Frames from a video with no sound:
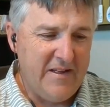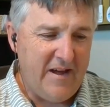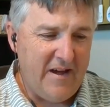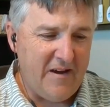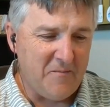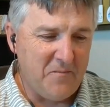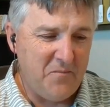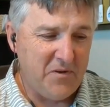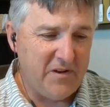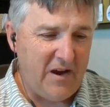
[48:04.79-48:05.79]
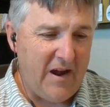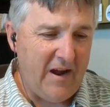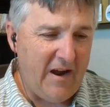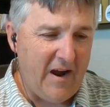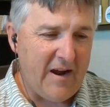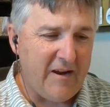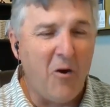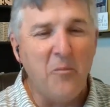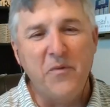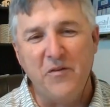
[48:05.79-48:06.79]
But I
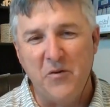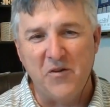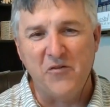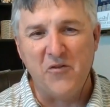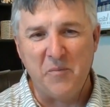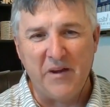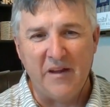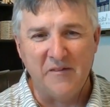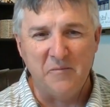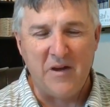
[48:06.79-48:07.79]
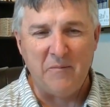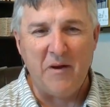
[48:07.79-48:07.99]
hope to do this trip again sometime.